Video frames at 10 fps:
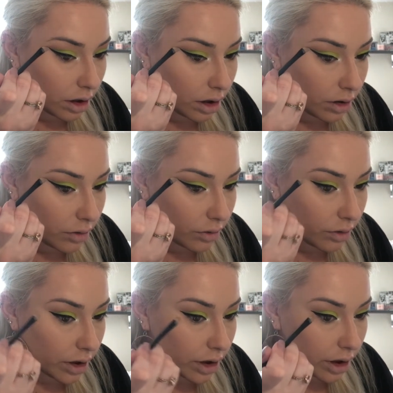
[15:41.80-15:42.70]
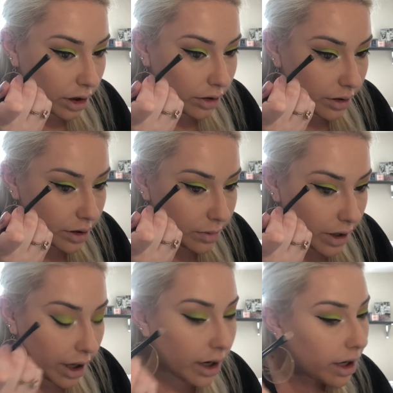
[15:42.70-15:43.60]
and really crisp
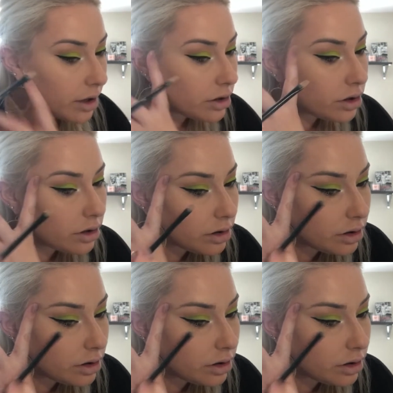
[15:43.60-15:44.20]
that edge.